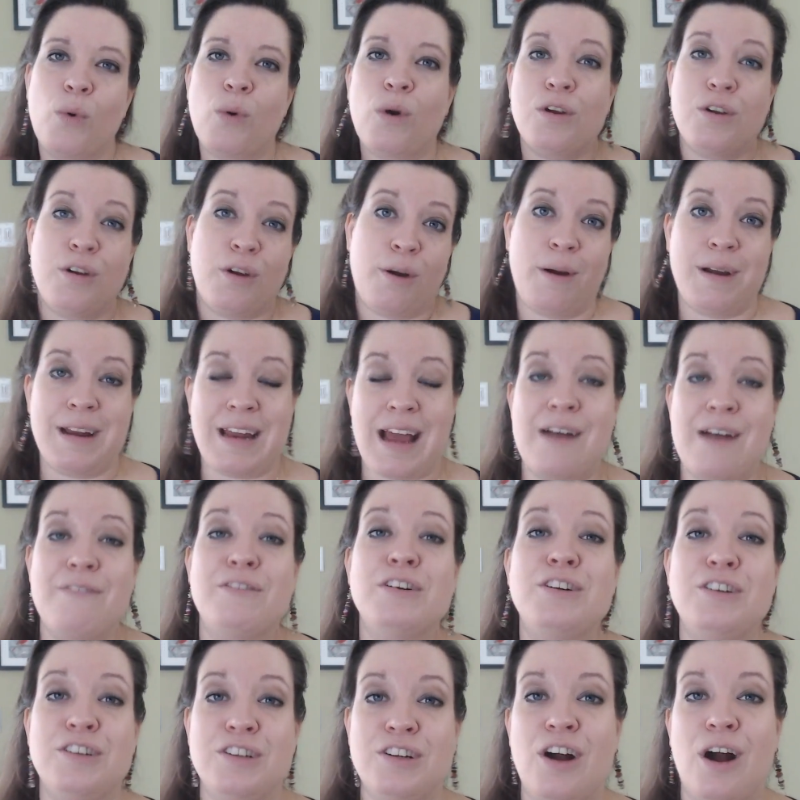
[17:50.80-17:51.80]
the more you're going to have a
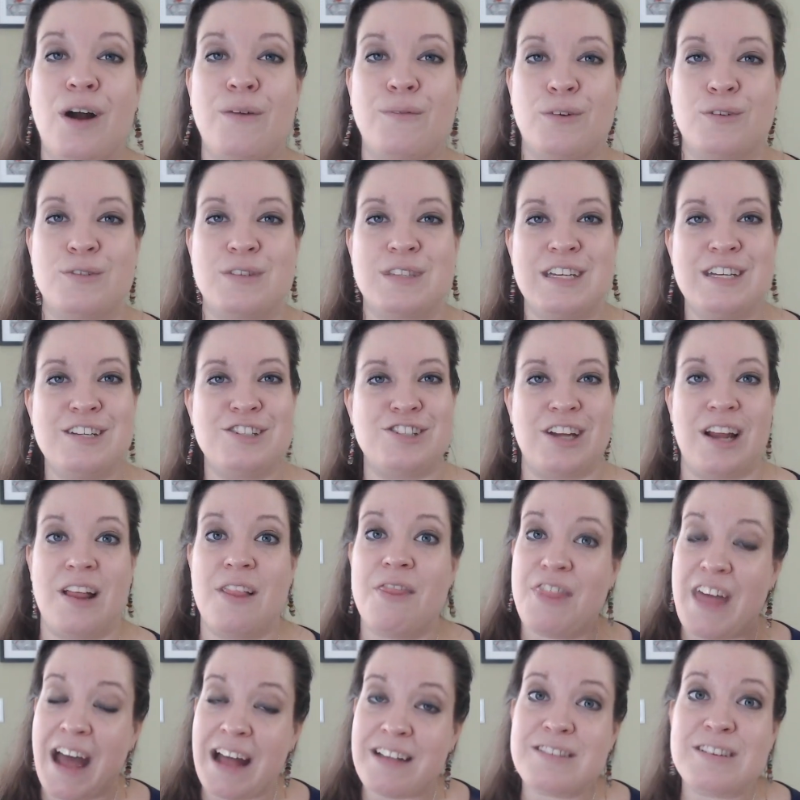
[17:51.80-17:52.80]
good conversation.
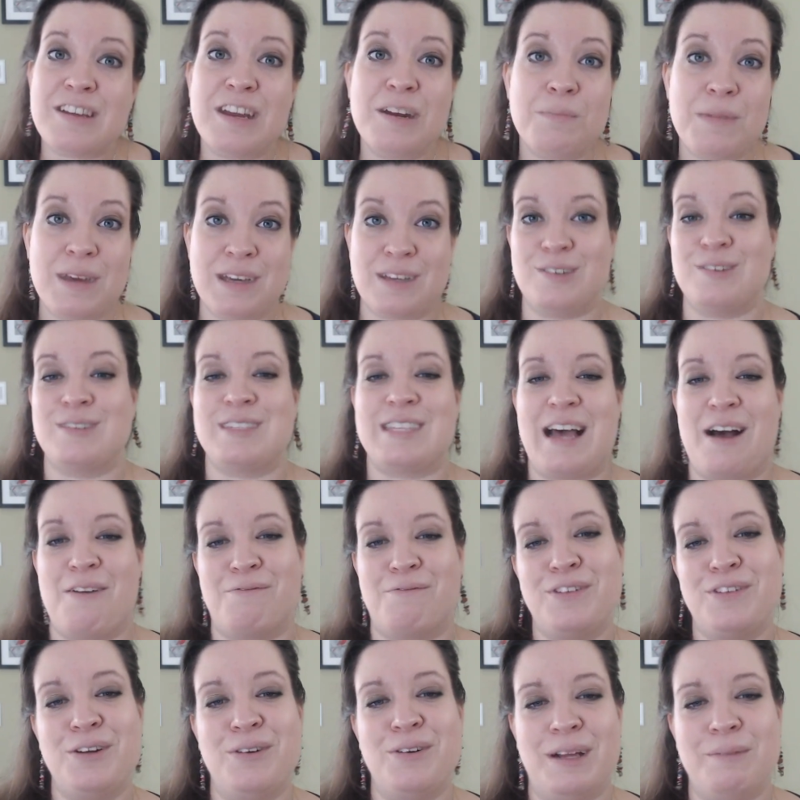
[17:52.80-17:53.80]
That's going to make you
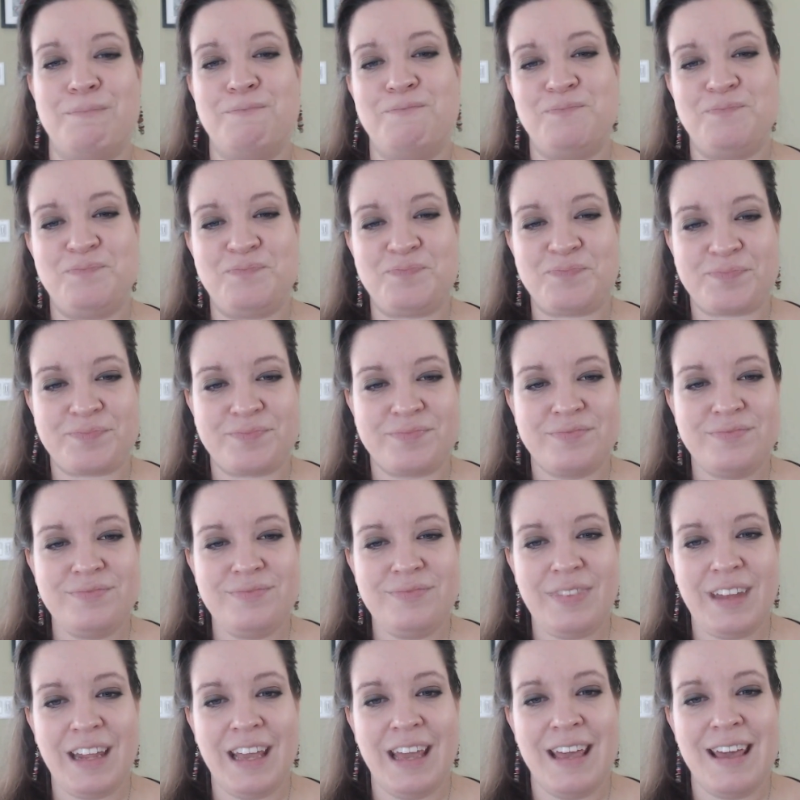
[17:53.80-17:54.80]
sound fluent.
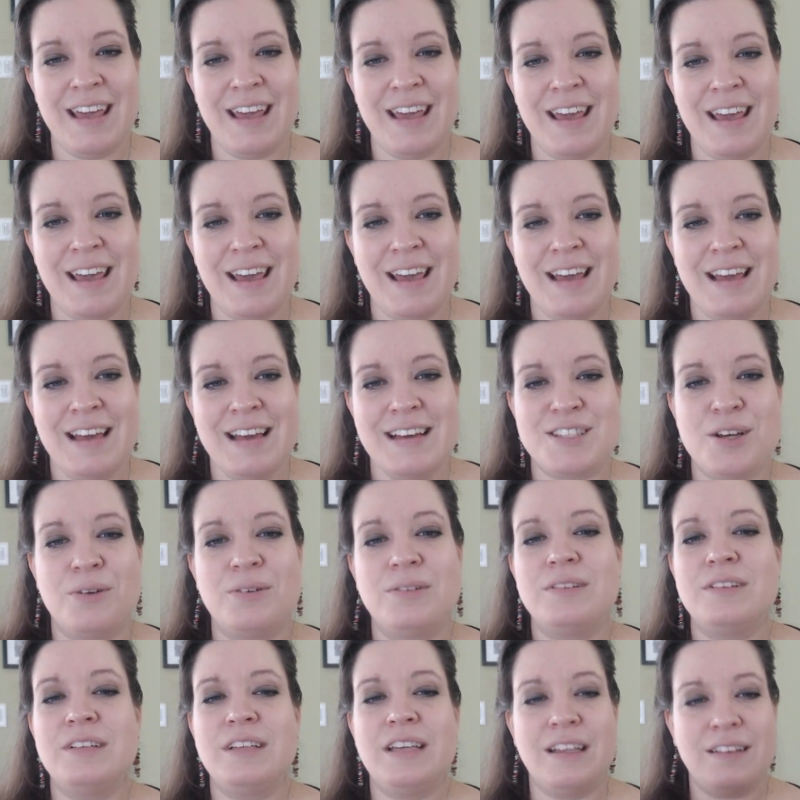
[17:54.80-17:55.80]

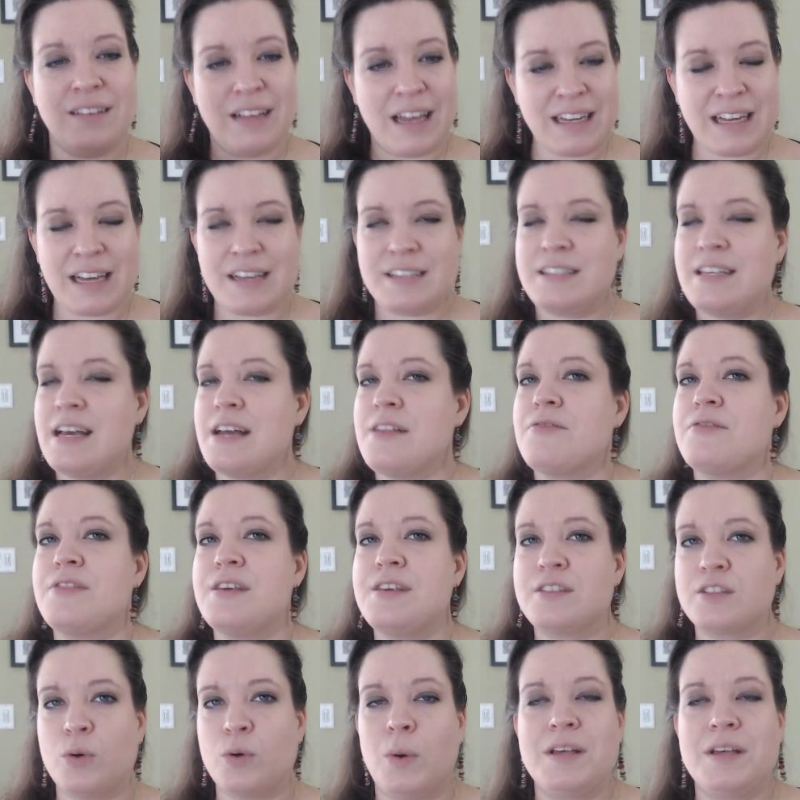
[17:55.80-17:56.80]
So, like I said,
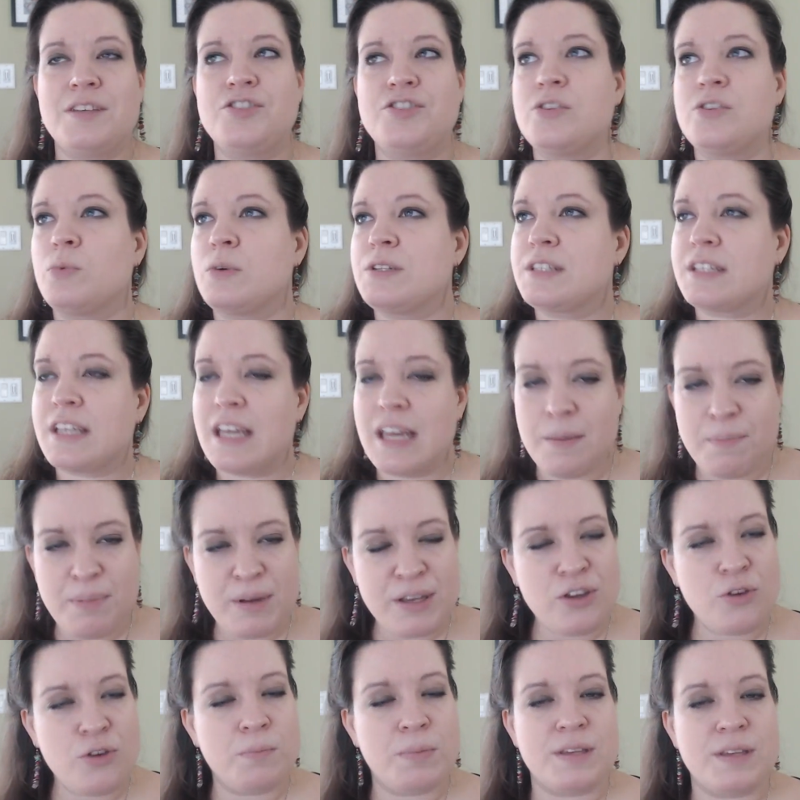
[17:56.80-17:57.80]
this question, what's
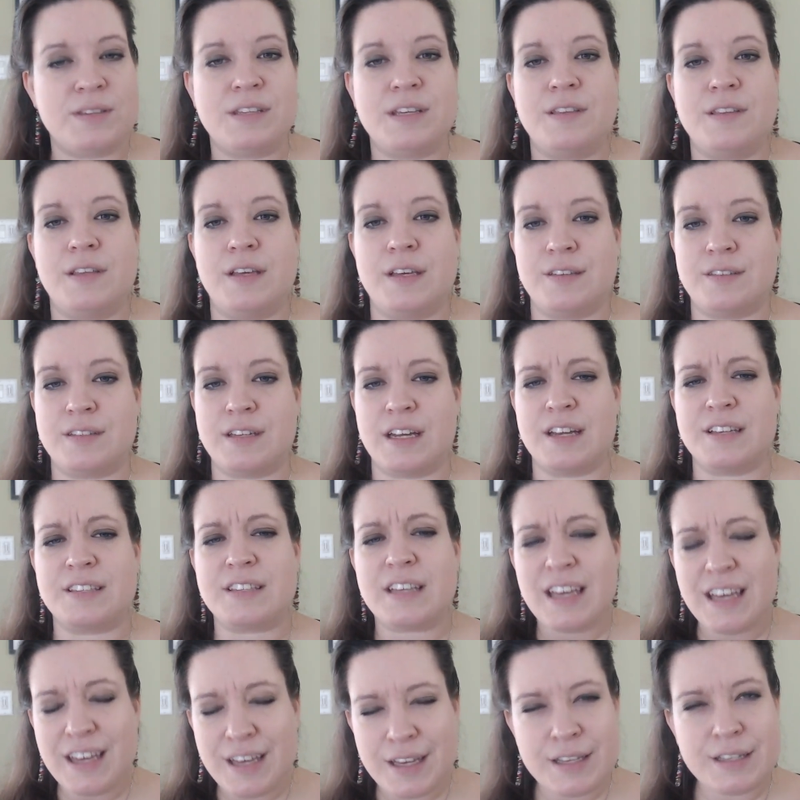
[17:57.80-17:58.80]
keeping you busy these days,
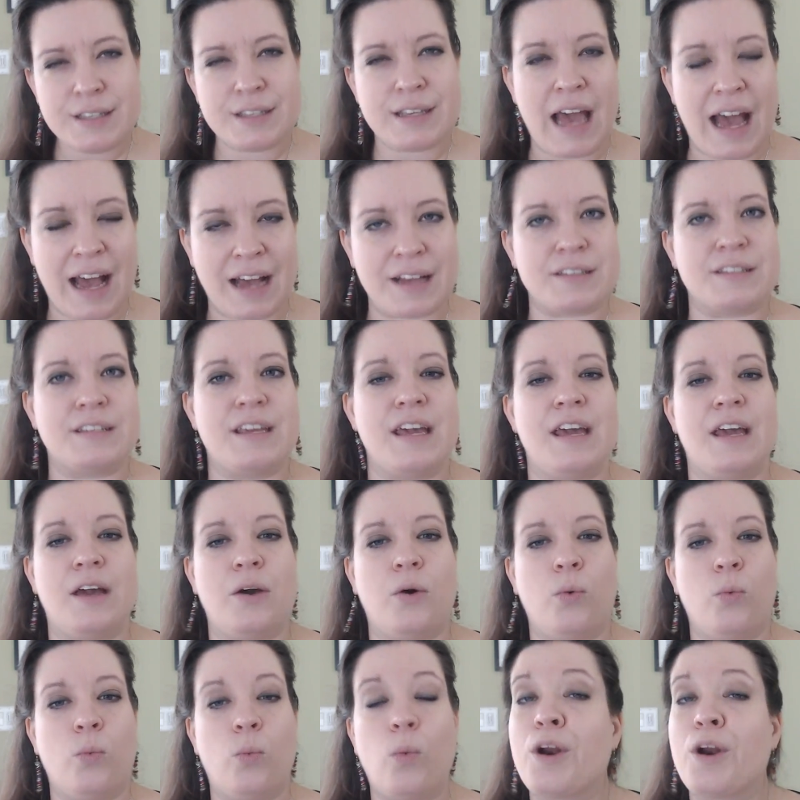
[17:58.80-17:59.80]
is asking,
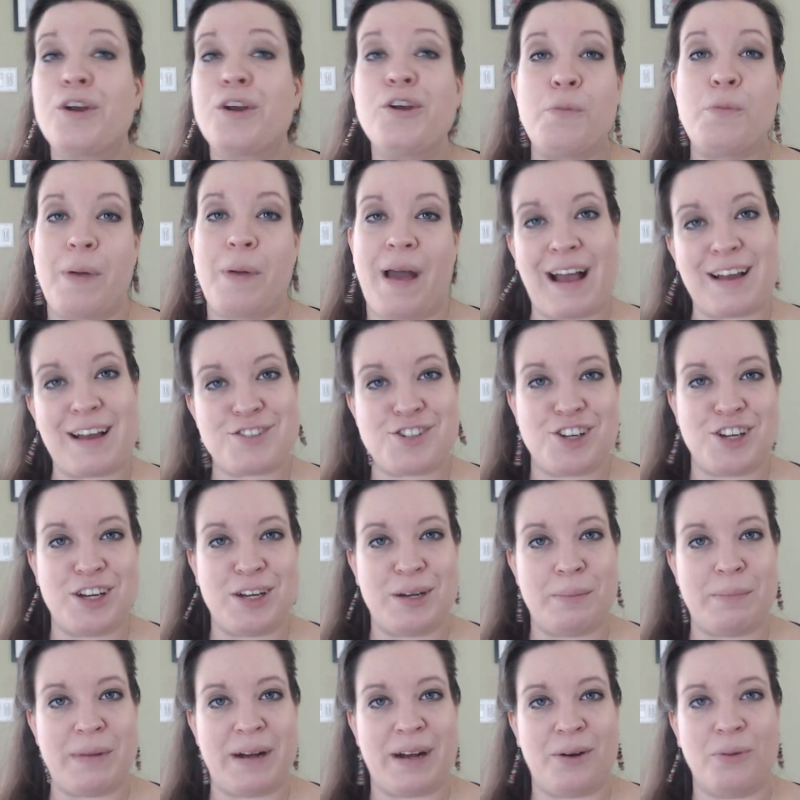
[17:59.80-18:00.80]
what are you
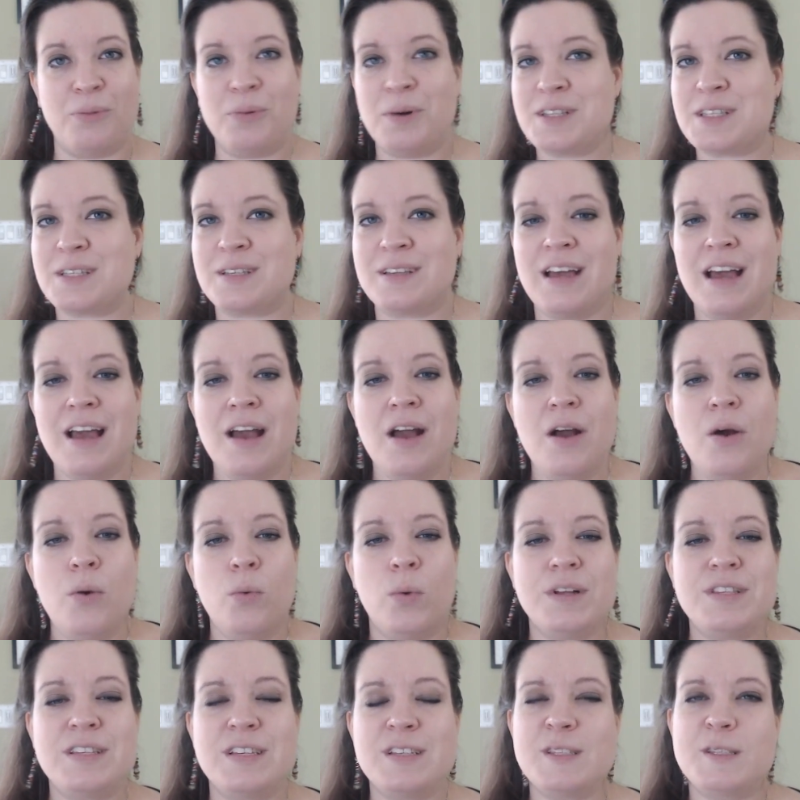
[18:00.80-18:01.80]
passionate about?
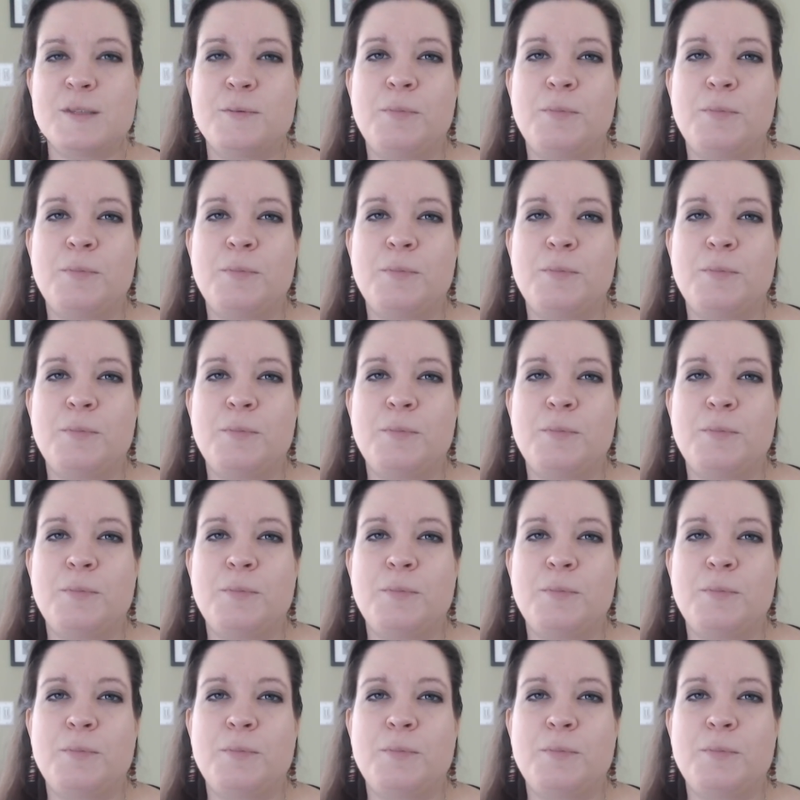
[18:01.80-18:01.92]
What's